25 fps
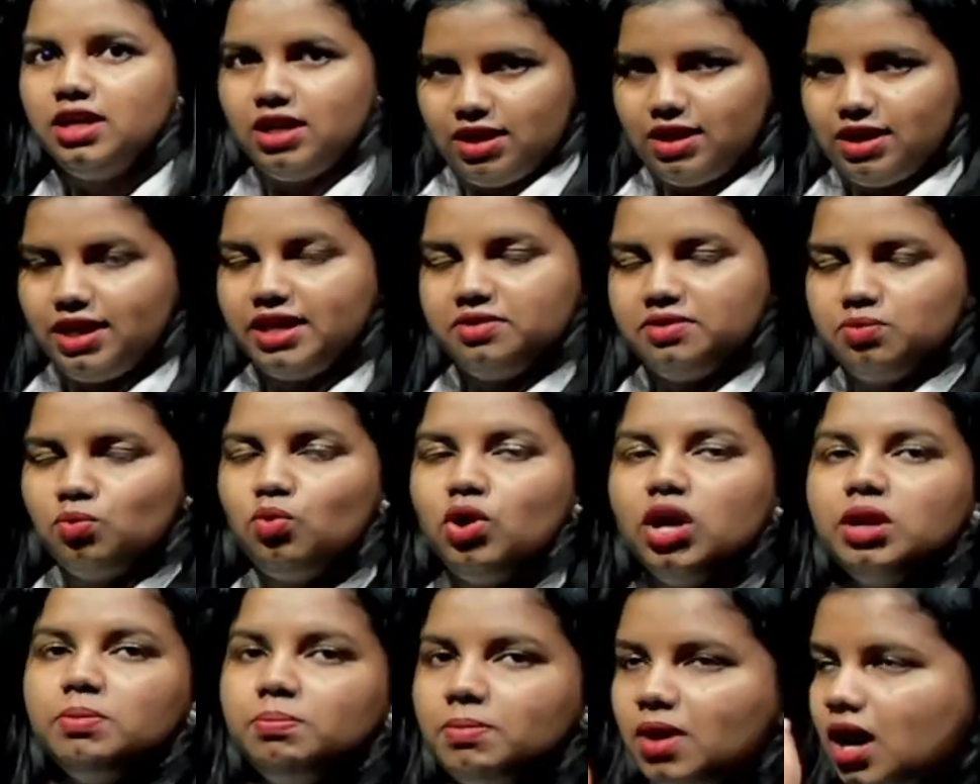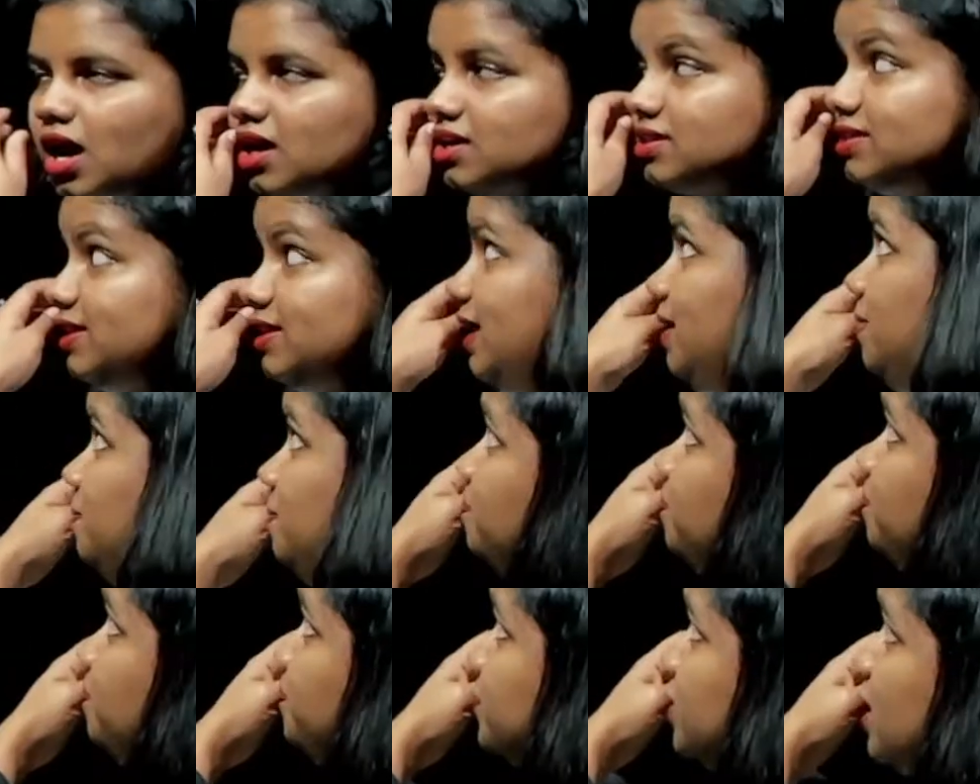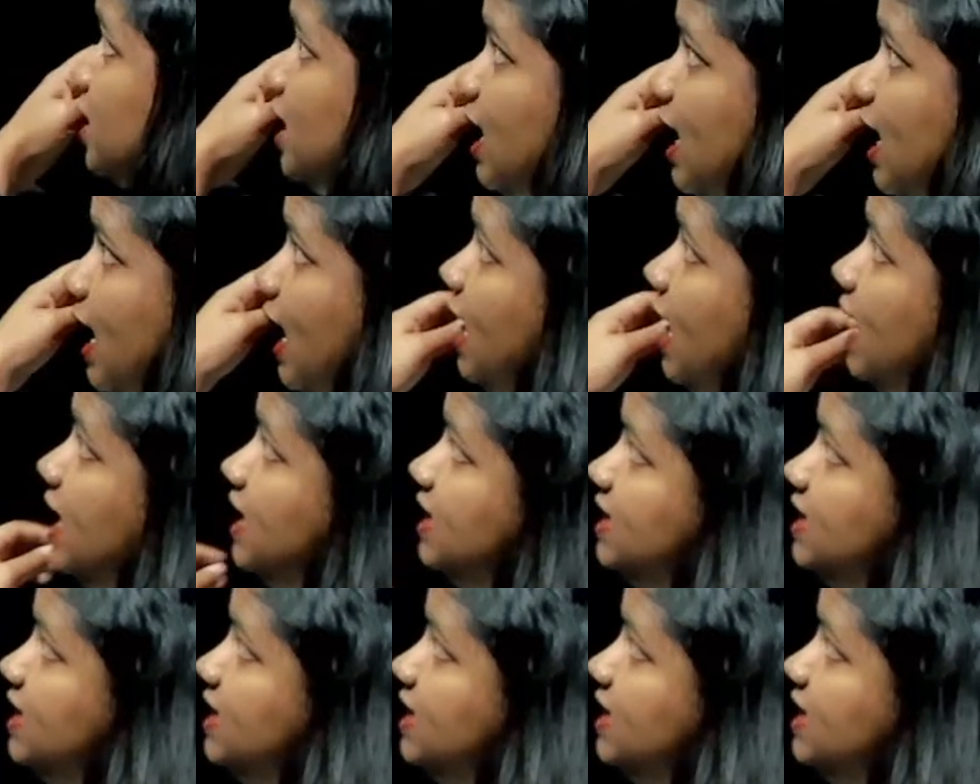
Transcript: like 1 mark there. In